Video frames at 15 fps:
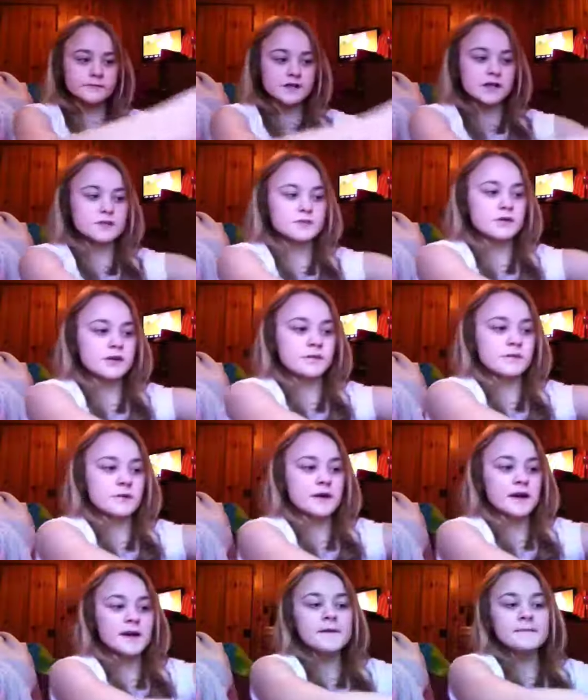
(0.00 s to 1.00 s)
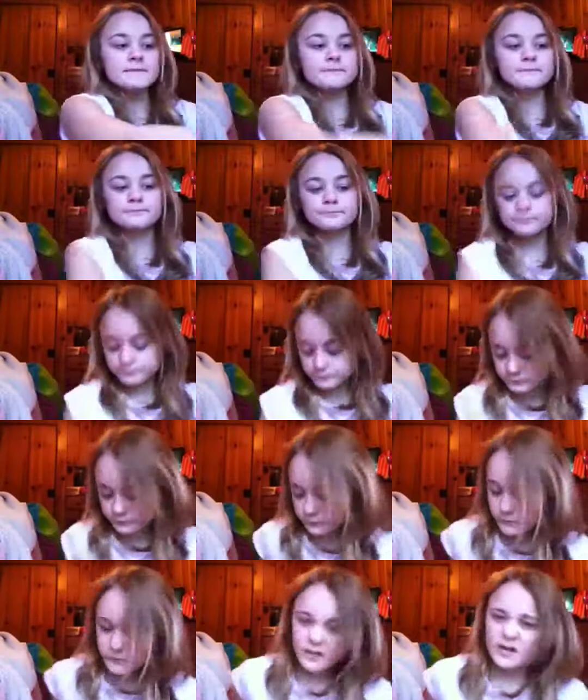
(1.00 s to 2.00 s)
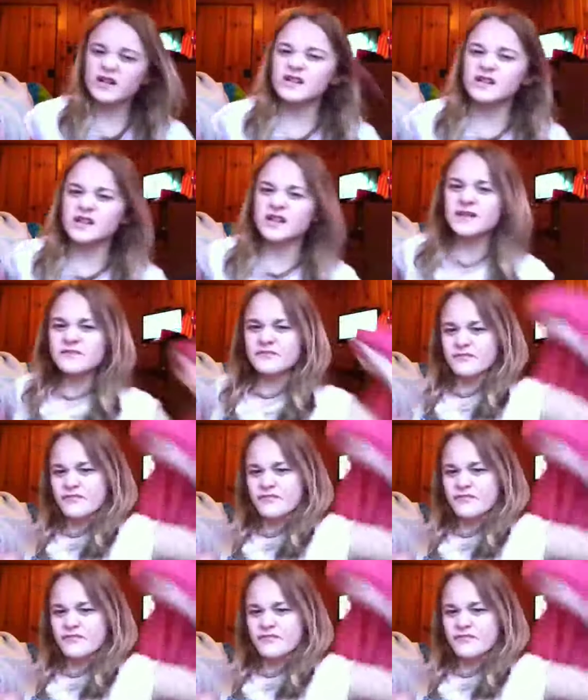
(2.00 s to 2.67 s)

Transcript: it's really pretty. Oh, I'm